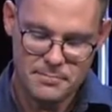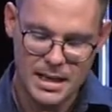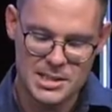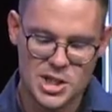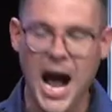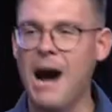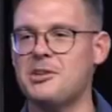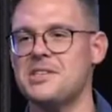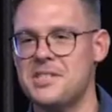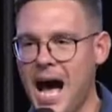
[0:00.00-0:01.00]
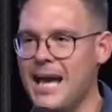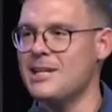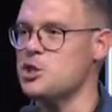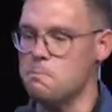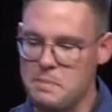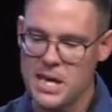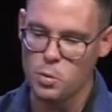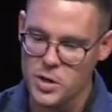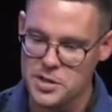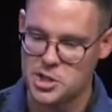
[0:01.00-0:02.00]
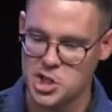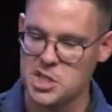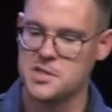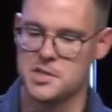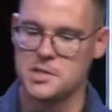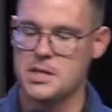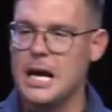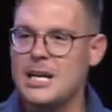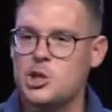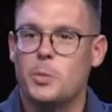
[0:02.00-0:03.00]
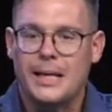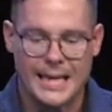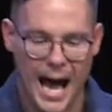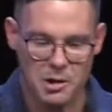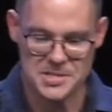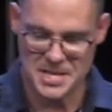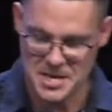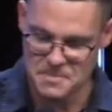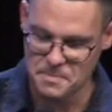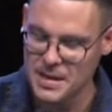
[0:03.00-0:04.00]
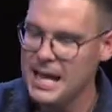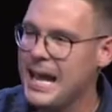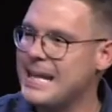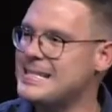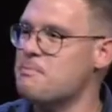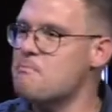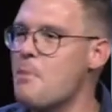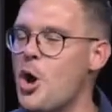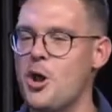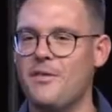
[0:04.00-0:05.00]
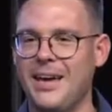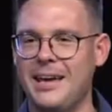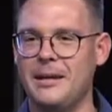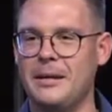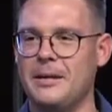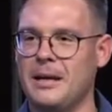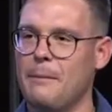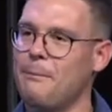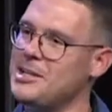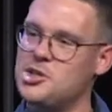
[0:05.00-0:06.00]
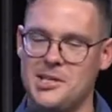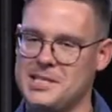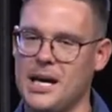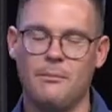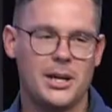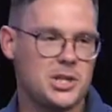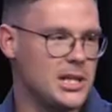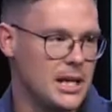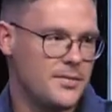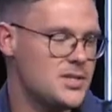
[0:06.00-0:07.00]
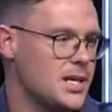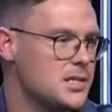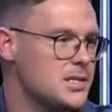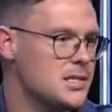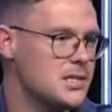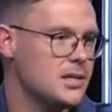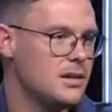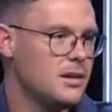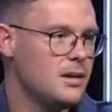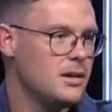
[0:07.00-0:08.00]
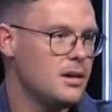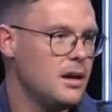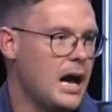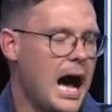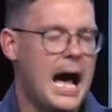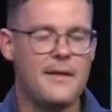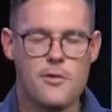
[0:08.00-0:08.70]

And so, our desire to be with Jesus, to encounter Him, it's motivated by just how much He loves us. I have a